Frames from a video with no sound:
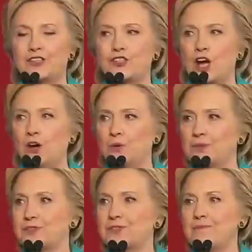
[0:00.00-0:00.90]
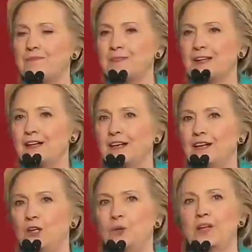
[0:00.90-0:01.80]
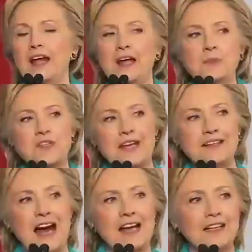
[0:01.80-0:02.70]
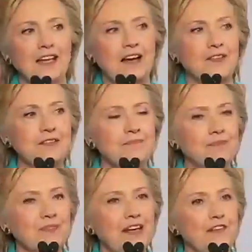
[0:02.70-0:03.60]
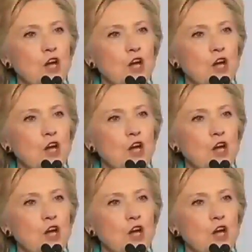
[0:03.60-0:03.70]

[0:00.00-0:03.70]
Alex Jones, who claims that 9/11